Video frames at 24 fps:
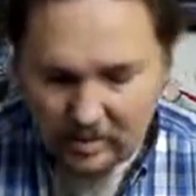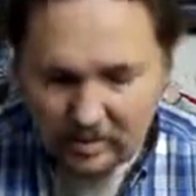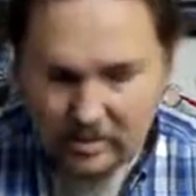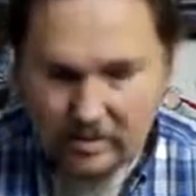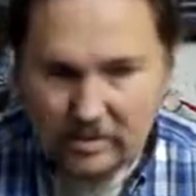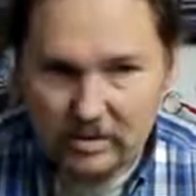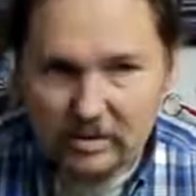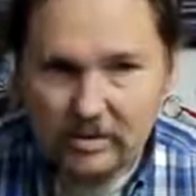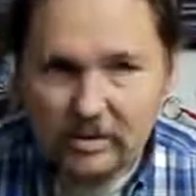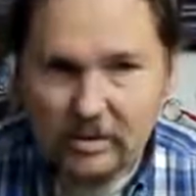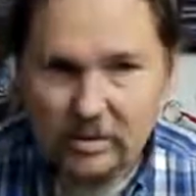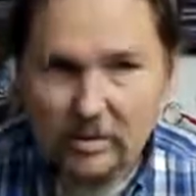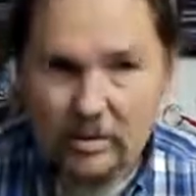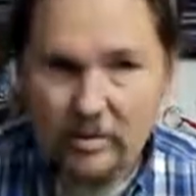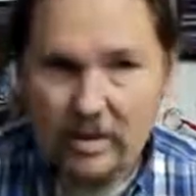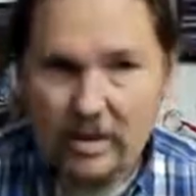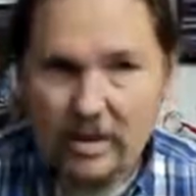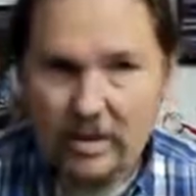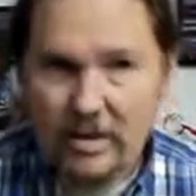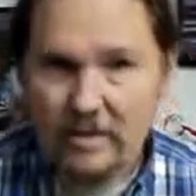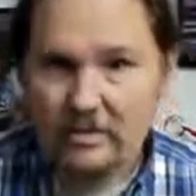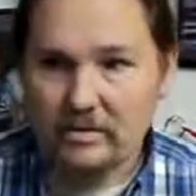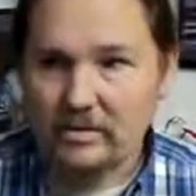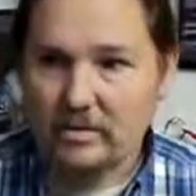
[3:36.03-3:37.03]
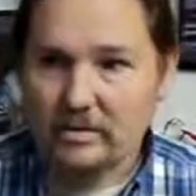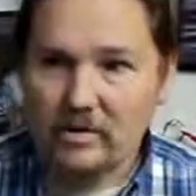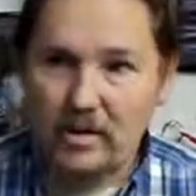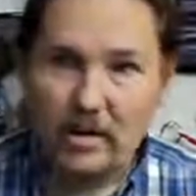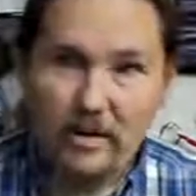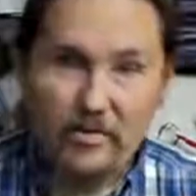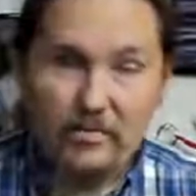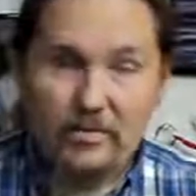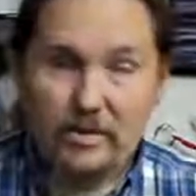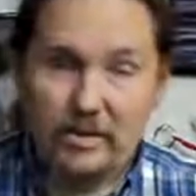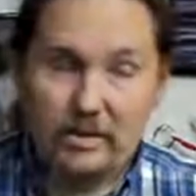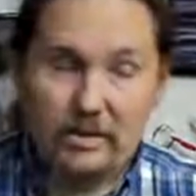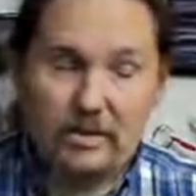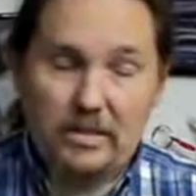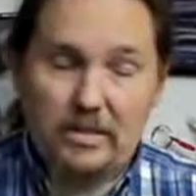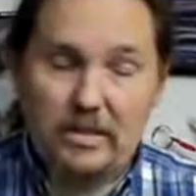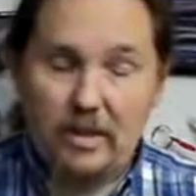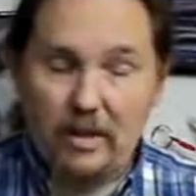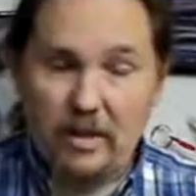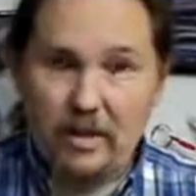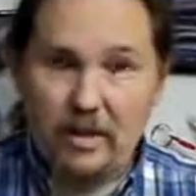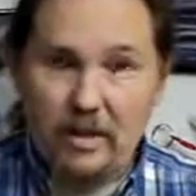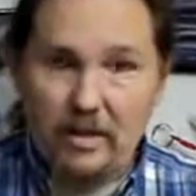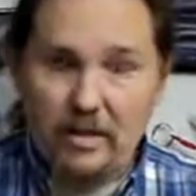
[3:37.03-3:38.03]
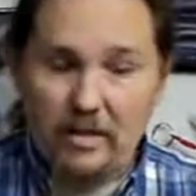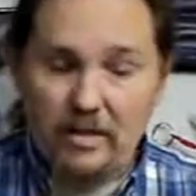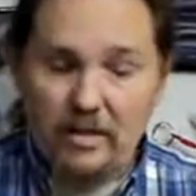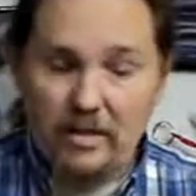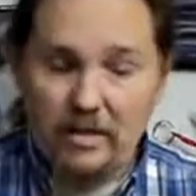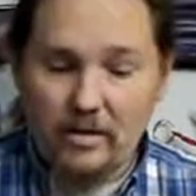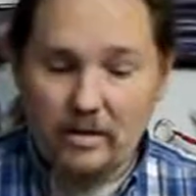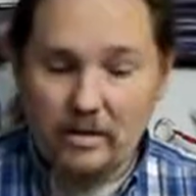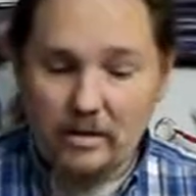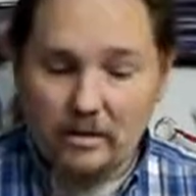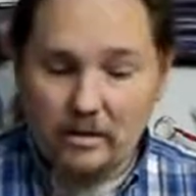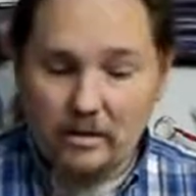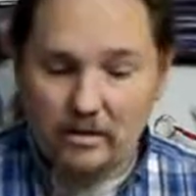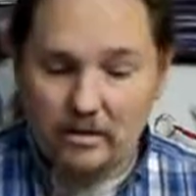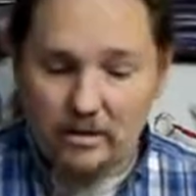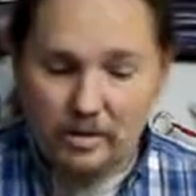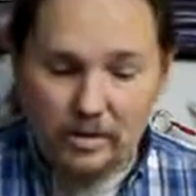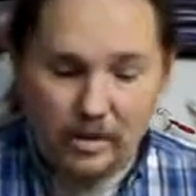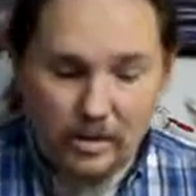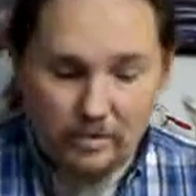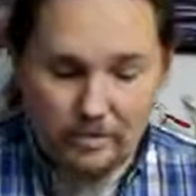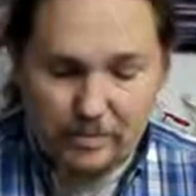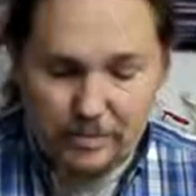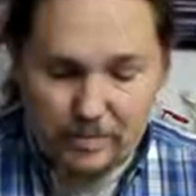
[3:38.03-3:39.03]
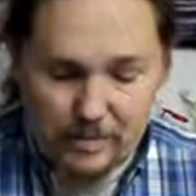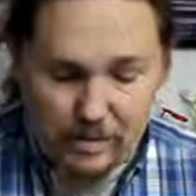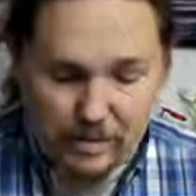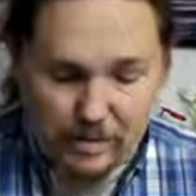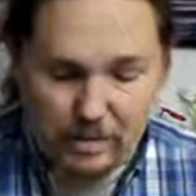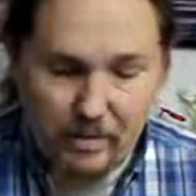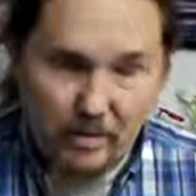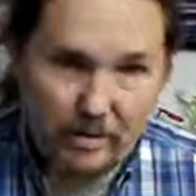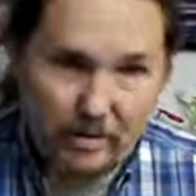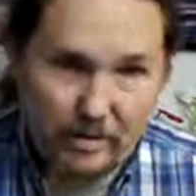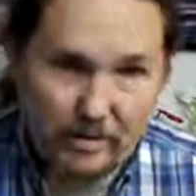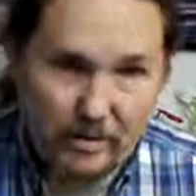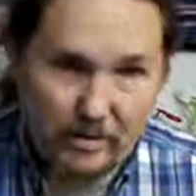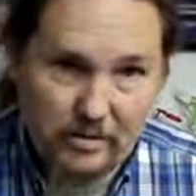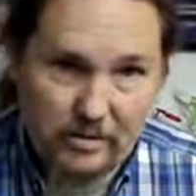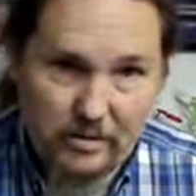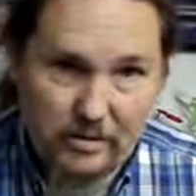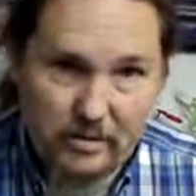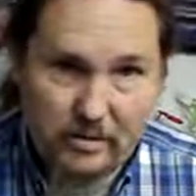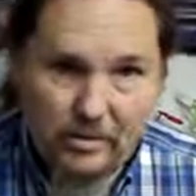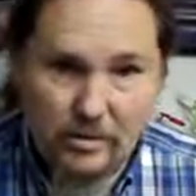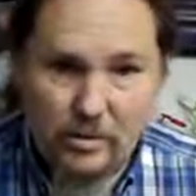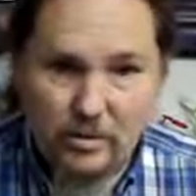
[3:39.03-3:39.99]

system has an F T D I chipset on it.